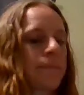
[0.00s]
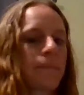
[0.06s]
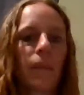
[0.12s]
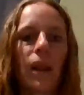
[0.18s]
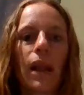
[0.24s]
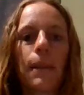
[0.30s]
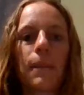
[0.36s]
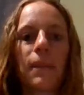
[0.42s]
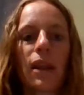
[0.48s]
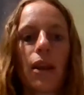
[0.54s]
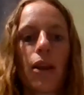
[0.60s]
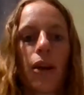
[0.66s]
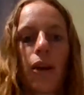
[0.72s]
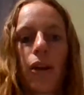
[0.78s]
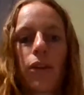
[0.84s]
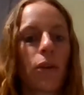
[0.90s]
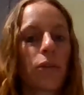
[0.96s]
Okay?
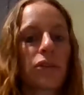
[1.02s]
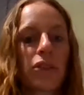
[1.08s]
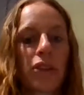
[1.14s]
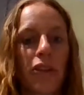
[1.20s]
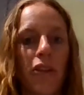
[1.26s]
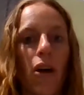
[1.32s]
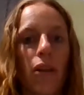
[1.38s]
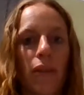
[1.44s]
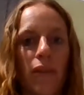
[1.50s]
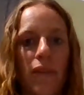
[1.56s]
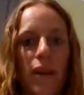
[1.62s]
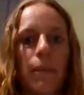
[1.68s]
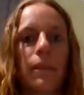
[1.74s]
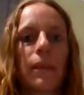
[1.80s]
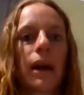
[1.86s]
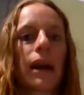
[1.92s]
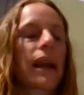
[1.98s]
Those are all of
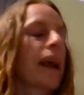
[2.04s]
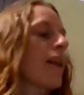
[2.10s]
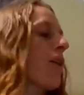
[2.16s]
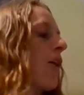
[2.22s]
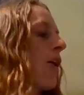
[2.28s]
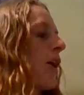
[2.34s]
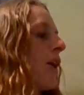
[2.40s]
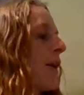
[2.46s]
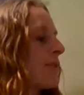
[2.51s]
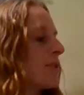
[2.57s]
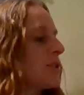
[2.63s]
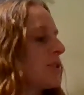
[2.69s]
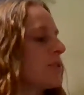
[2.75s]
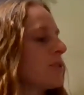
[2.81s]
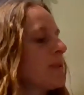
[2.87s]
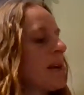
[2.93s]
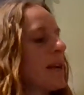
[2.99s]
them. Again, all you have to
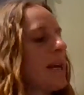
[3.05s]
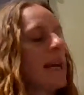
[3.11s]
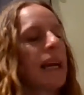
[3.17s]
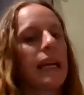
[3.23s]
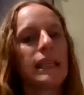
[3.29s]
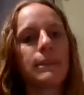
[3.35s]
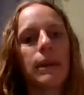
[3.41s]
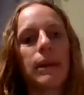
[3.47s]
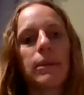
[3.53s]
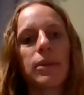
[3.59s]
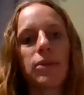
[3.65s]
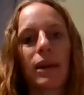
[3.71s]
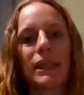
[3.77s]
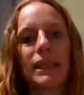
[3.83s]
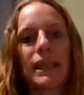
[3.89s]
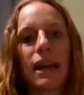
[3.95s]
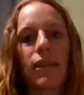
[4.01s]
do is be able to
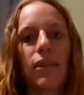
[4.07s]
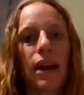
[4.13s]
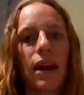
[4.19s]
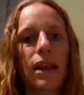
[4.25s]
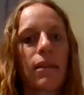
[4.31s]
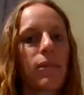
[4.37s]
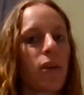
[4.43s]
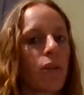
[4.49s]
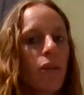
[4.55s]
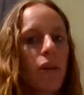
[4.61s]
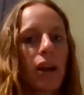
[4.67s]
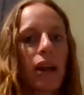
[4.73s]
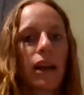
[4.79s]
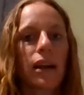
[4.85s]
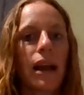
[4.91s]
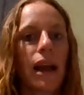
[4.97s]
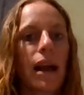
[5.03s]
identify them. You look
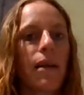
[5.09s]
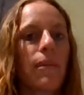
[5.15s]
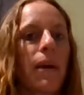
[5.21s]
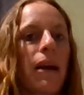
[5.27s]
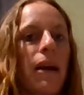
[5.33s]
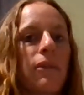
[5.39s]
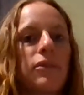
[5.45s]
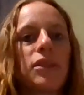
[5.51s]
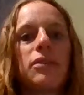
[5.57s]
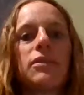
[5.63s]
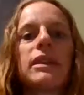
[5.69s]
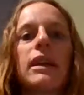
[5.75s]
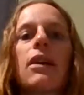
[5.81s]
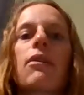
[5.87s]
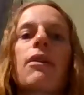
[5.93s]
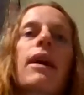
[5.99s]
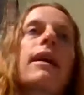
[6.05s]
at a compound, you
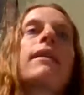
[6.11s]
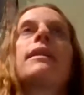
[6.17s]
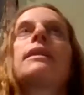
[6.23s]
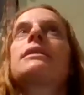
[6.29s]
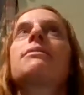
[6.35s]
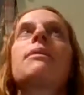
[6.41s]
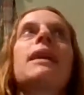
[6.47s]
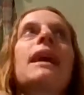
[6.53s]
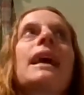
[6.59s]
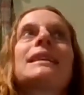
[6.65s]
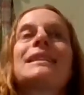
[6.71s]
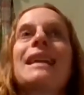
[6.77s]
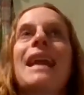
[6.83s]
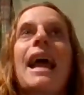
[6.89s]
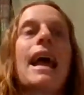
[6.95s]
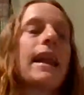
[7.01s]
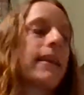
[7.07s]
say, okay, this one has
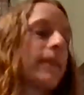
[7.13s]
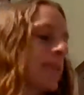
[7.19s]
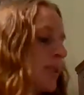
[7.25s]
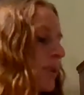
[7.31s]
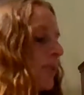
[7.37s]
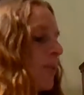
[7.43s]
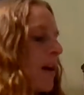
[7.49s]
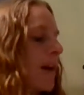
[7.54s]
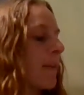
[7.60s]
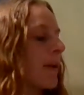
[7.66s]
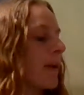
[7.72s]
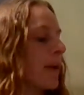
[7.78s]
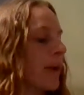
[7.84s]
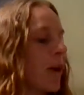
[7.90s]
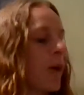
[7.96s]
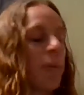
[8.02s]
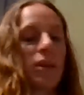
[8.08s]
an N, so I'm going
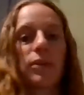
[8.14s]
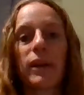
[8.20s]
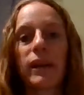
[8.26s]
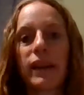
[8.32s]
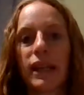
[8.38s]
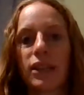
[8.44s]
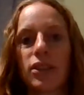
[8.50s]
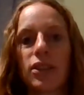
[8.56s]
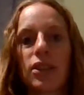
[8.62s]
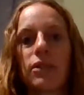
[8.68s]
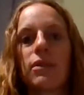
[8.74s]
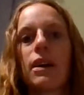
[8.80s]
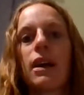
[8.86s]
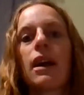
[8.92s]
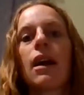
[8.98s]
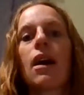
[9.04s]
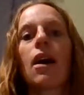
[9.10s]
to go between these two.
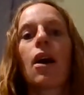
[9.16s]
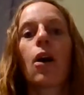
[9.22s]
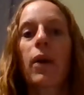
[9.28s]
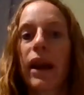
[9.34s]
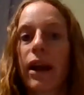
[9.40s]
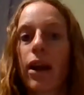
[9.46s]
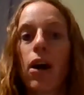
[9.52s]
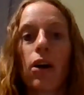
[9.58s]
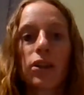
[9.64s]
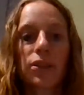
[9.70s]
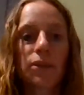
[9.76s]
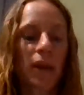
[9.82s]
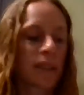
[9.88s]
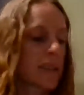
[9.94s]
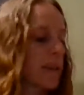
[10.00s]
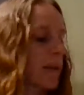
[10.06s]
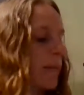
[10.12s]
Okay, it also
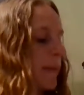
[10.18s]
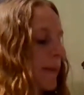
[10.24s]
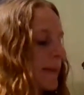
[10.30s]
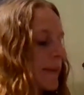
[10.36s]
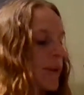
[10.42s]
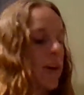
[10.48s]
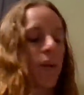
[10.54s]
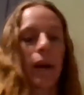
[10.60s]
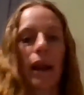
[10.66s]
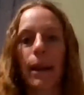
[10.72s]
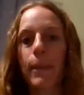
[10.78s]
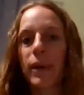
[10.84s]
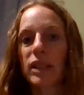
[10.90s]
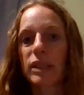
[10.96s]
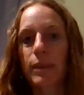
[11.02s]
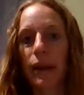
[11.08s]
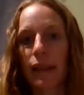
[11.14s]
has a double bond O. It
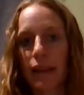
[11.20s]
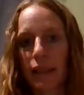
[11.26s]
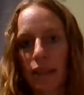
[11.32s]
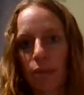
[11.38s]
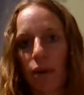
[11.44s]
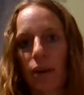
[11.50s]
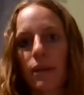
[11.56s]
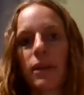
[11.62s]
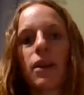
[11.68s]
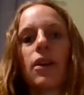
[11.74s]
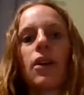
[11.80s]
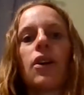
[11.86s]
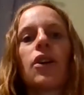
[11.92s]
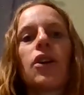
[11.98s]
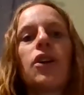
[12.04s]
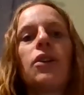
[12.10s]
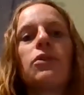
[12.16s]
must be this one.
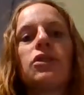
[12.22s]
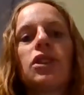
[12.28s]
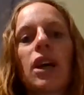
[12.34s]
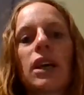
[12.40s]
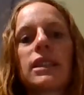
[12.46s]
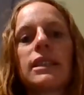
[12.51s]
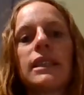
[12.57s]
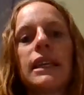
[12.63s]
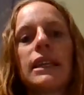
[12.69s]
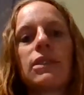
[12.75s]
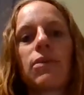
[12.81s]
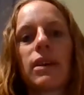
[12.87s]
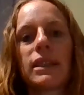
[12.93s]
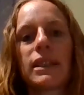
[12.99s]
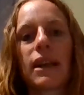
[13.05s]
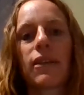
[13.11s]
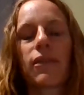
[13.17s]
You just need to
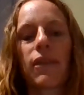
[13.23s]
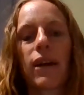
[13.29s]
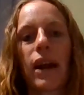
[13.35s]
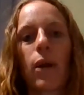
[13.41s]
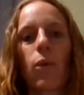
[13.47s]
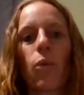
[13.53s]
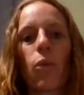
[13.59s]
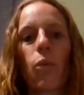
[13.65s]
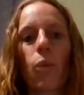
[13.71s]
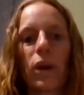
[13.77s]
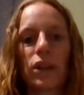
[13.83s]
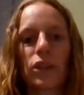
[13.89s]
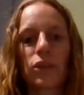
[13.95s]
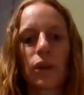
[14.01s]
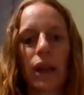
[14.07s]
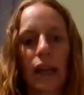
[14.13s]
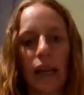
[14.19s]
identify
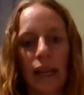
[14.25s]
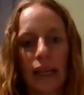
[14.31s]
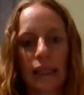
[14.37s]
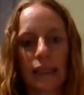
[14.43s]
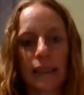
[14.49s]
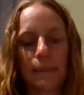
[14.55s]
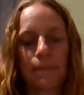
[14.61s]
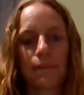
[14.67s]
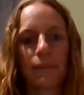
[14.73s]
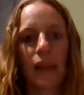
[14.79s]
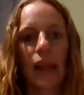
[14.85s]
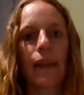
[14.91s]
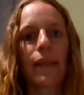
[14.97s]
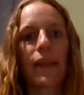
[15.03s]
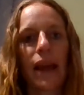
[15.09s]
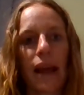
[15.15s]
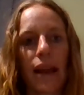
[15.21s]
which it is.
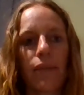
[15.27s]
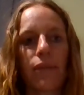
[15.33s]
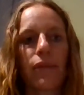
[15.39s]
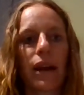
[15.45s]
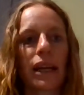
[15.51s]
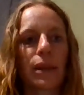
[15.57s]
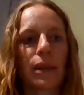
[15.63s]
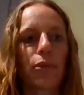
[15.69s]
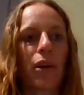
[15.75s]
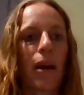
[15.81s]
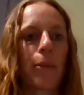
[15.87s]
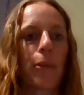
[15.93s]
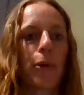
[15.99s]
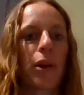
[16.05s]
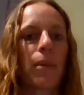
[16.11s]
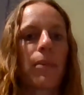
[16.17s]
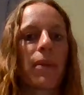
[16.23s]
And then find a
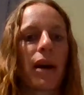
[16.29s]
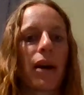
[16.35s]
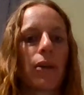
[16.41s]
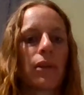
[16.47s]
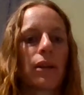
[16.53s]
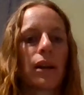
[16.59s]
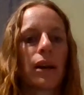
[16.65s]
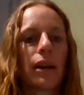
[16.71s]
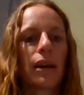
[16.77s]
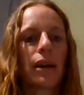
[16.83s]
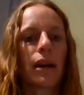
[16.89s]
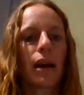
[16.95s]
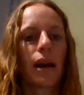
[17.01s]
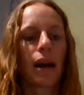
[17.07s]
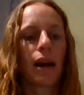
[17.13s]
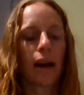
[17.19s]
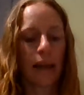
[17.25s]
property about
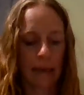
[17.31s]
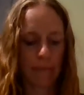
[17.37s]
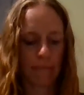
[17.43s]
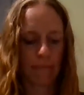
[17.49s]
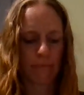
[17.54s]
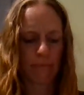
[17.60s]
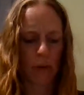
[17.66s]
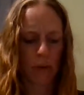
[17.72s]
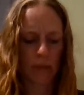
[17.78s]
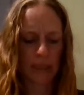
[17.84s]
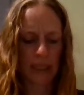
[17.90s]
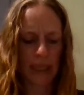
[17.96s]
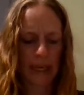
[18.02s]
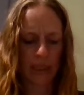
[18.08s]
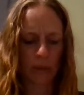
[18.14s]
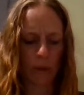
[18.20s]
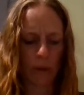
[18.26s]
mostly
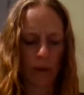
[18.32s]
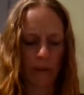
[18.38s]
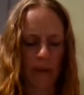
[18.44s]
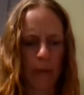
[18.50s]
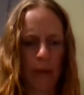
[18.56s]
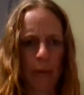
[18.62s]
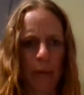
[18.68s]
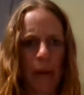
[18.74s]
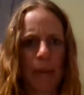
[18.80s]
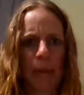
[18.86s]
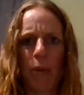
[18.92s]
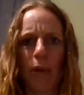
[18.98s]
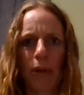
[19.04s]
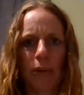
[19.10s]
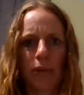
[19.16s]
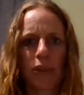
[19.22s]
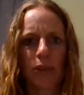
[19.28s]
each one of them. There might be
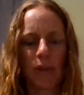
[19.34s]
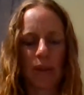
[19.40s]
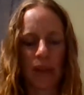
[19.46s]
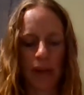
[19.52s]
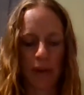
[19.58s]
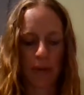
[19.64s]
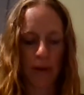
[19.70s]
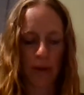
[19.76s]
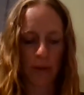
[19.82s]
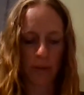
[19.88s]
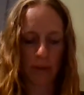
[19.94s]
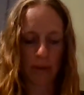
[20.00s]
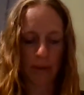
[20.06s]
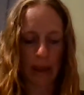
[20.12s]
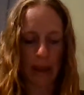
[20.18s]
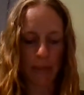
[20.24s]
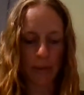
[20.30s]
1 or 2 that you
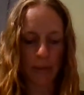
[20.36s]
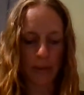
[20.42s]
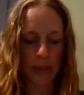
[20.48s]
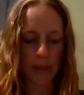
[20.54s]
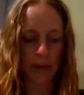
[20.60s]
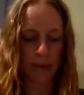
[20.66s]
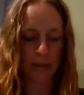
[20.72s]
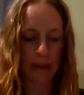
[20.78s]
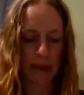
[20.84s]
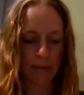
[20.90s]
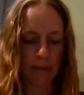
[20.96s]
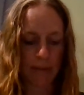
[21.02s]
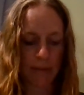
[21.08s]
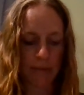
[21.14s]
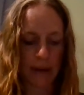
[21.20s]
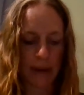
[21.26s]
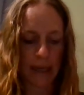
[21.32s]
don't label, so you don't have
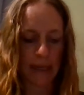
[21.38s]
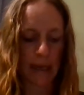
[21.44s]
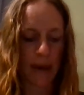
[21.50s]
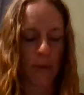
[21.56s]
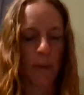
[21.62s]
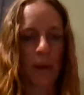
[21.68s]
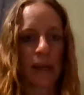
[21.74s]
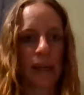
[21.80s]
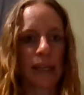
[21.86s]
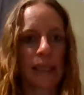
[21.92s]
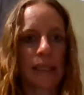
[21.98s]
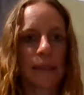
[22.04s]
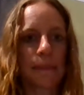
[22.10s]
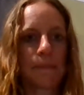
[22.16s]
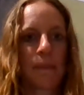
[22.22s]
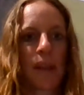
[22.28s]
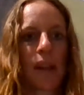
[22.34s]
to find out what it
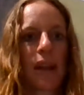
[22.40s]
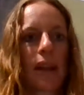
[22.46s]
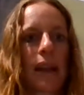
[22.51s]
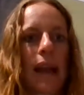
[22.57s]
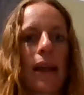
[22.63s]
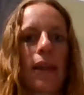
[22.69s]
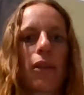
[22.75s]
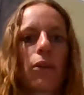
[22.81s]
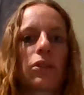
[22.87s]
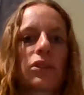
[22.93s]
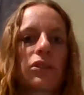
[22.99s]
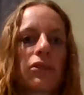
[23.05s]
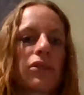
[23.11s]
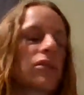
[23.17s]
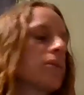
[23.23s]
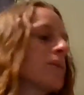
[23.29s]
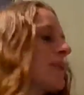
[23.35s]
is. Okay, those are
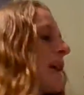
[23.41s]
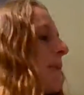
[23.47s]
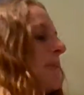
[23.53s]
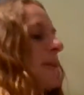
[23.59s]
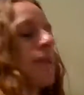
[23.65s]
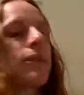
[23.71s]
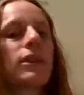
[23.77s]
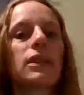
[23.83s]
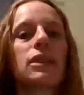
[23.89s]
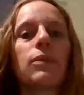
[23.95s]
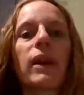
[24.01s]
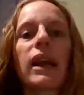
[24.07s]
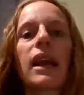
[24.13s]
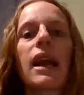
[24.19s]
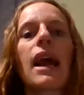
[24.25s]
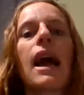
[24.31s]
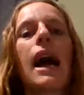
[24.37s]
your 2 assignments for this
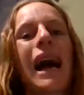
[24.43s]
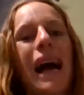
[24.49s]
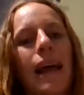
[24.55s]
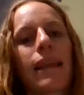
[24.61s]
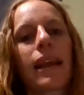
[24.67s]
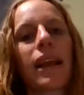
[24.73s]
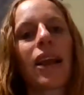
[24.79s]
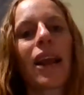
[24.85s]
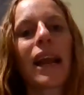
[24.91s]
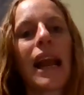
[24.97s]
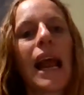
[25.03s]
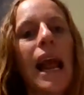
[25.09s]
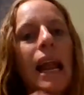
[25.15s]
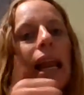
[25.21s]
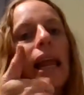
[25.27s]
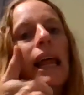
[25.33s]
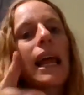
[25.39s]
week. I think you can
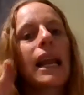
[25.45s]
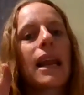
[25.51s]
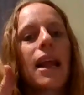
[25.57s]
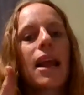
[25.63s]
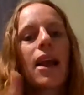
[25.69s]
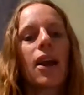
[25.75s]
handle it.